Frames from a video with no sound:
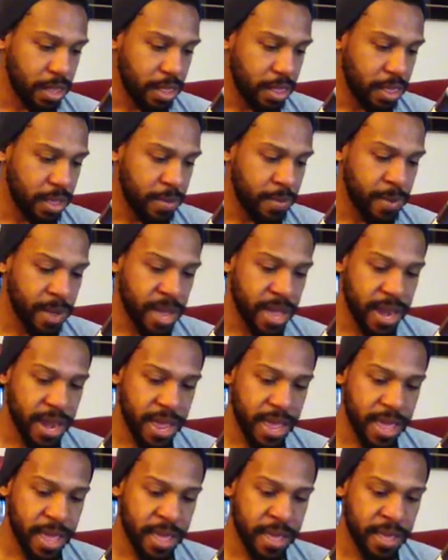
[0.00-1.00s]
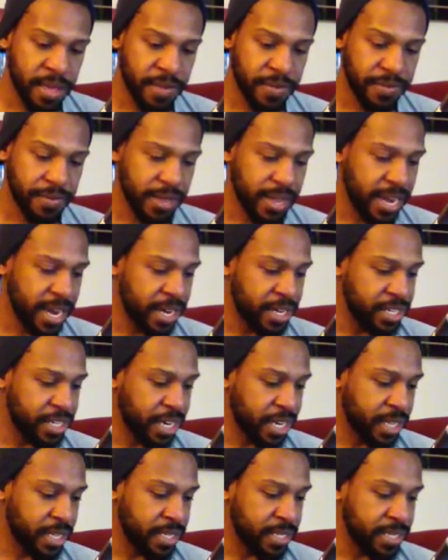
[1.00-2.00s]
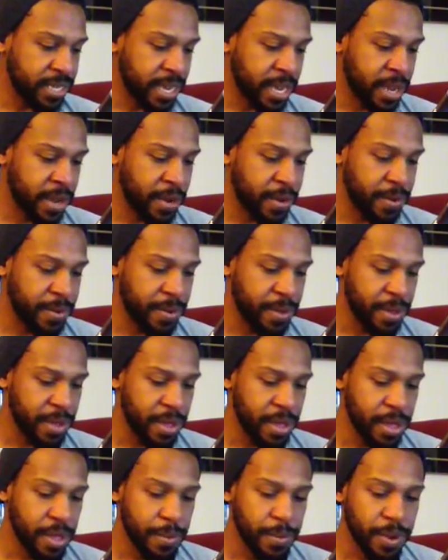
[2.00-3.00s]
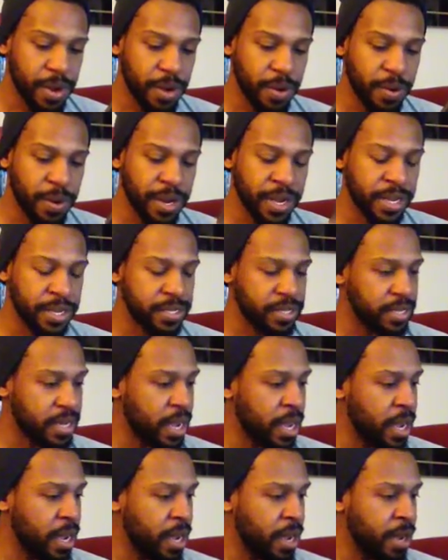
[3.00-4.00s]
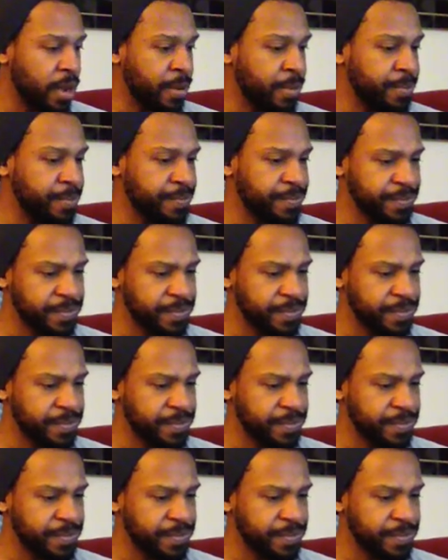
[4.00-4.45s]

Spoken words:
They might have. I gotta check this out. But anyways, yeah,